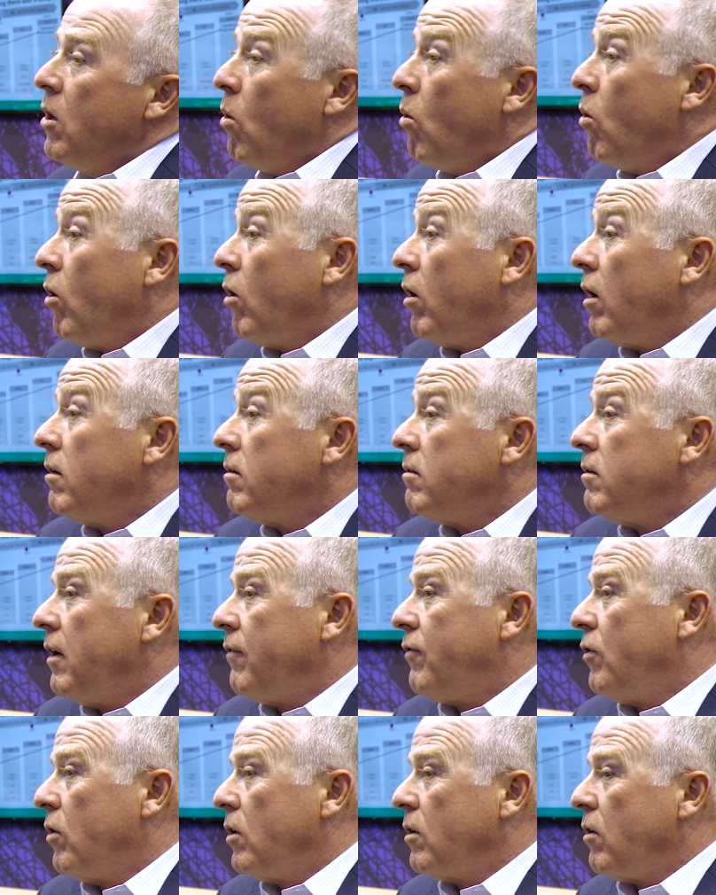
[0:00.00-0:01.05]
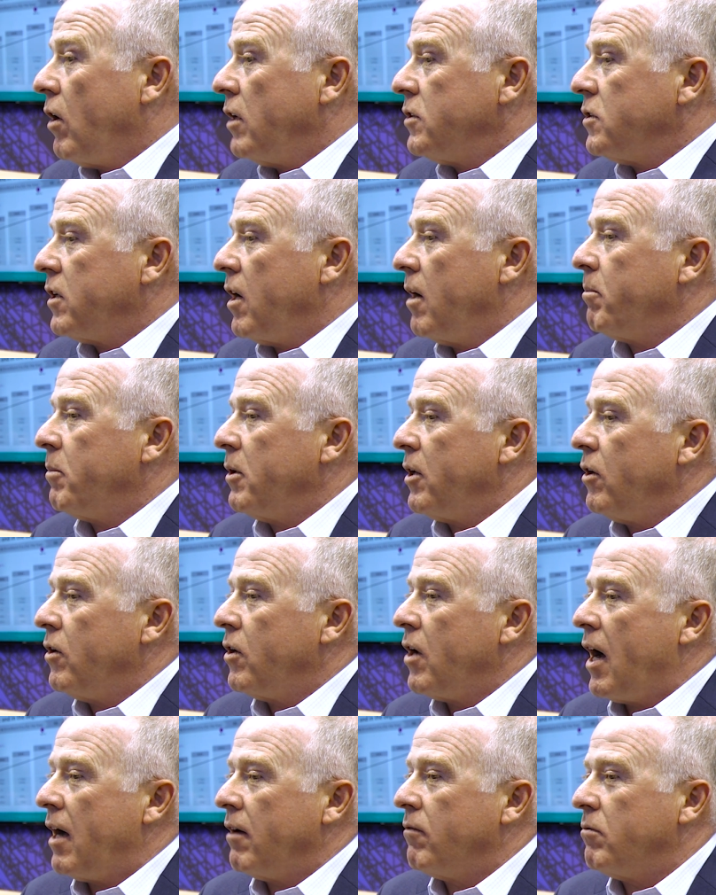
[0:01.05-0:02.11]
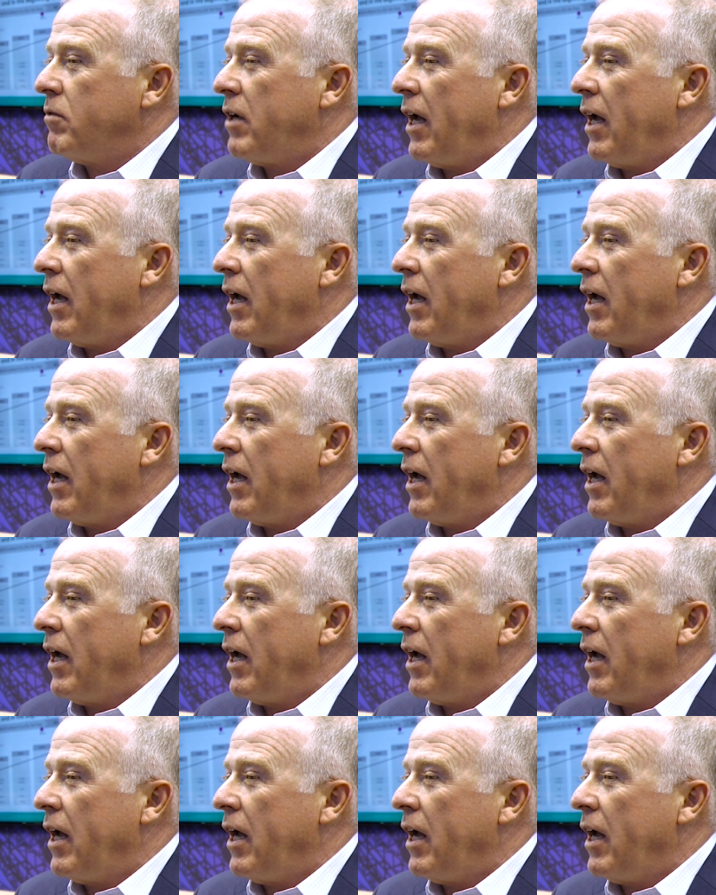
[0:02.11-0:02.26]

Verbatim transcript: Or if you're a larger company, you're not